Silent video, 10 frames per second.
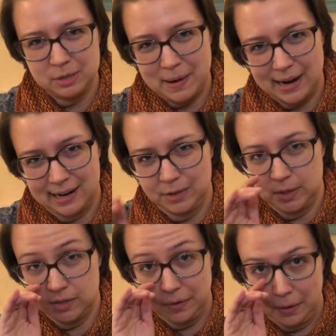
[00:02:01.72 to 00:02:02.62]
much background
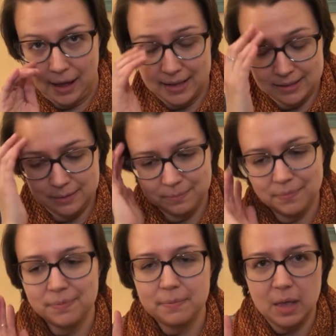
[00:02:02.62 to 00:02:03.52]
noise for you guys.
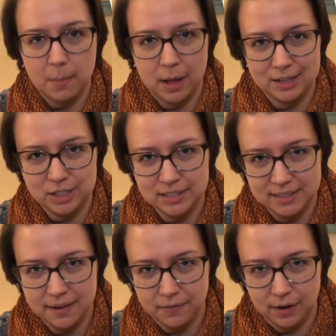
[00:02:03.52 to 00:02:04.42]

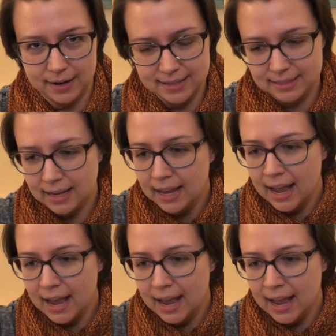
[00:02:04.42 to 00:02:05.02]
Apologies if there is.